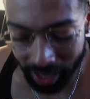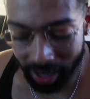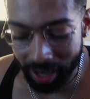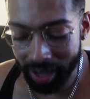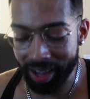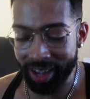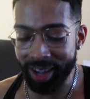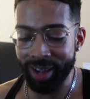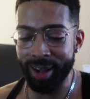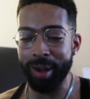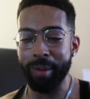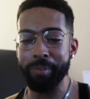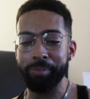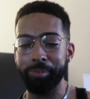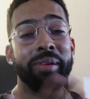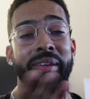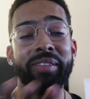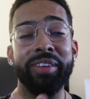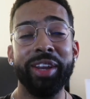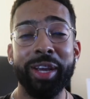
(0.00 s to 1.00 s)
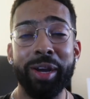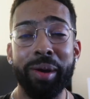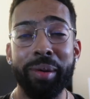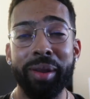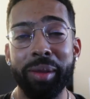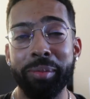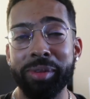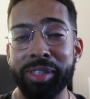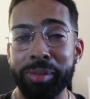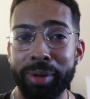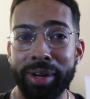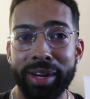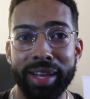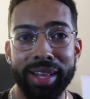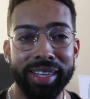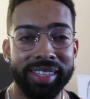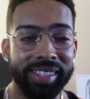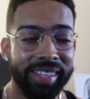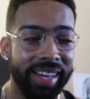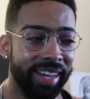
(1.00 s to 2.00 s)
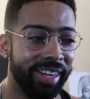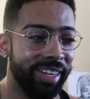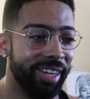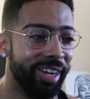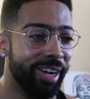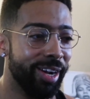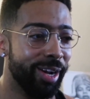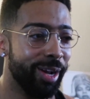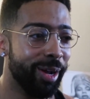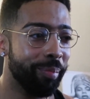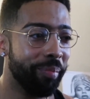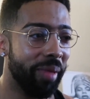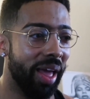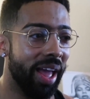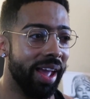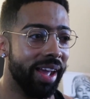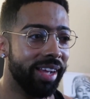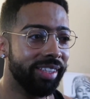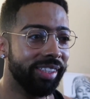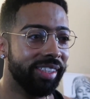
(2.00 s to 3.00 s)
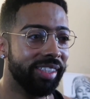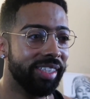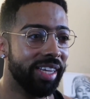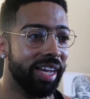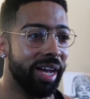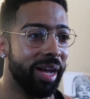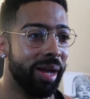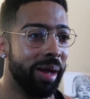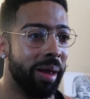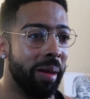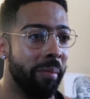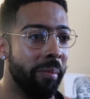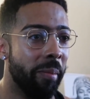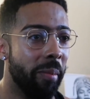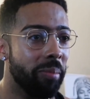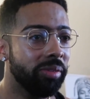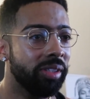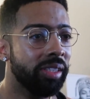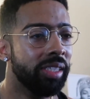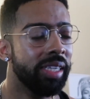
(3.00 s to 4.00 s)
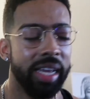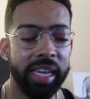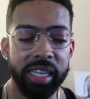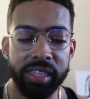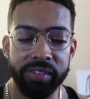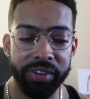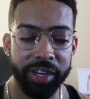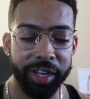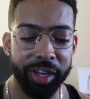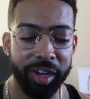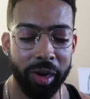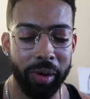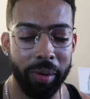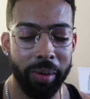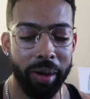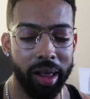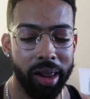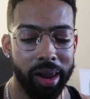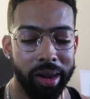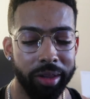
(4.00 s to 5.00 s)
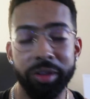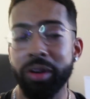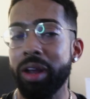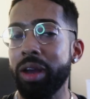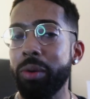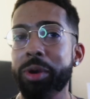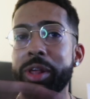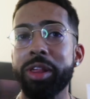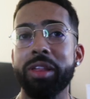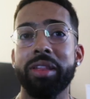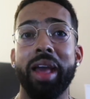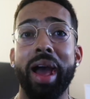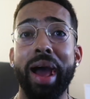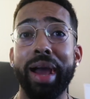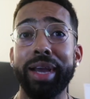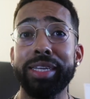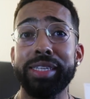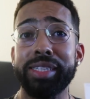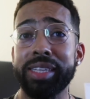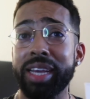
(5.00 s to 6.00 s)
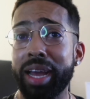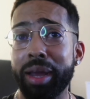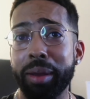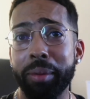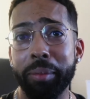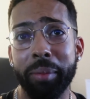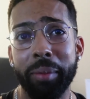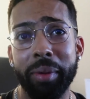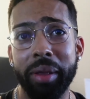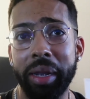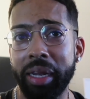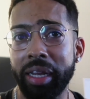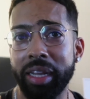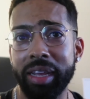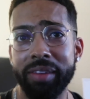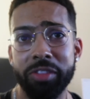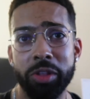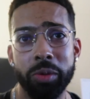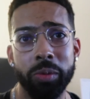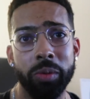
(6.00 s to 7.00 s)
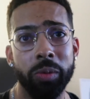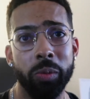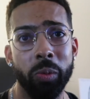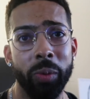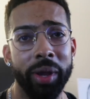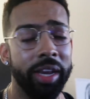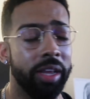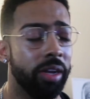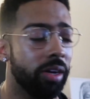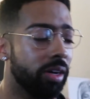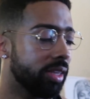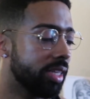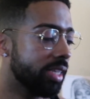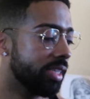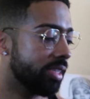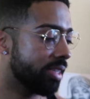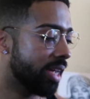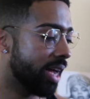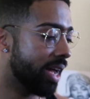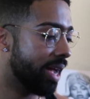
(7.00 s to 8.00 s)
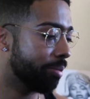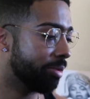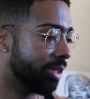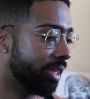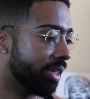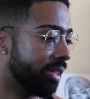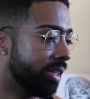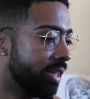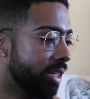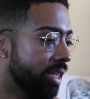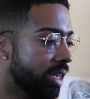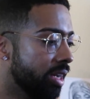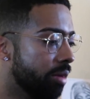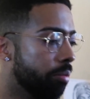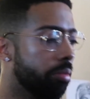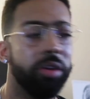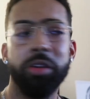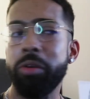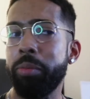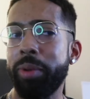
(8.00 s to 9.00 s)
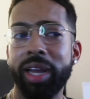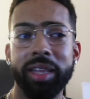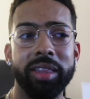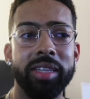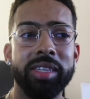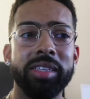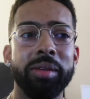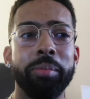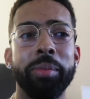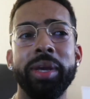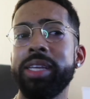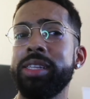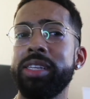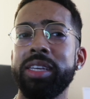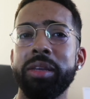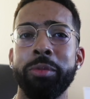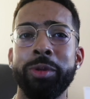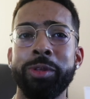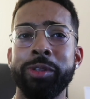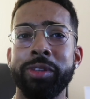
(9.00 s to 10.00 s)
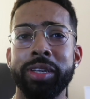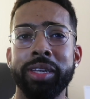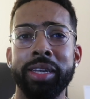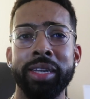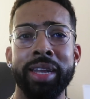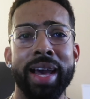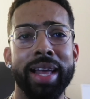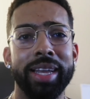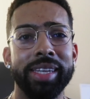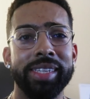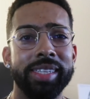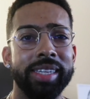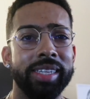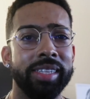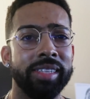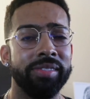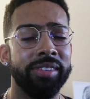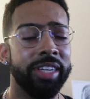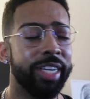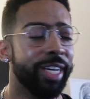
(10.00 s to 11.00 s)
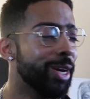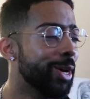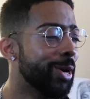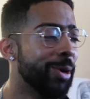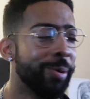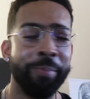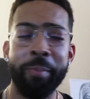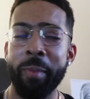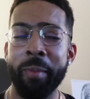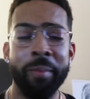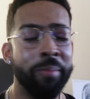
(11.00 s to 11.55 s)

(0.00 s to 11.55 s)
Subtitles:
My name is Bert Alexander, and today's video, I wish I could say I left you waiting all this time to bring you back this amazing music analysis video.